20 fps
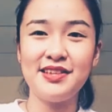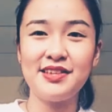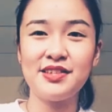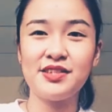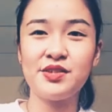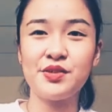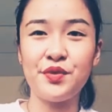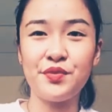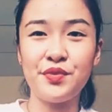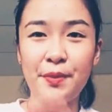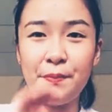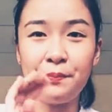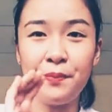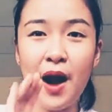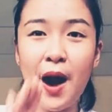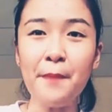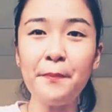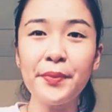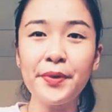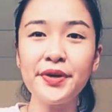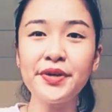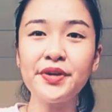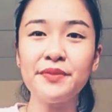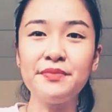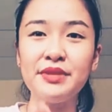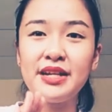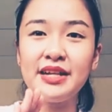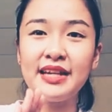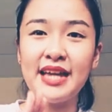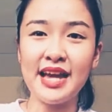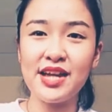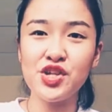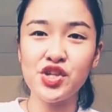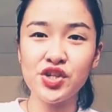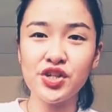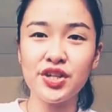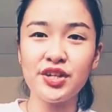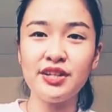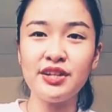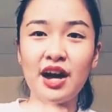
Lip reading: So the proper communication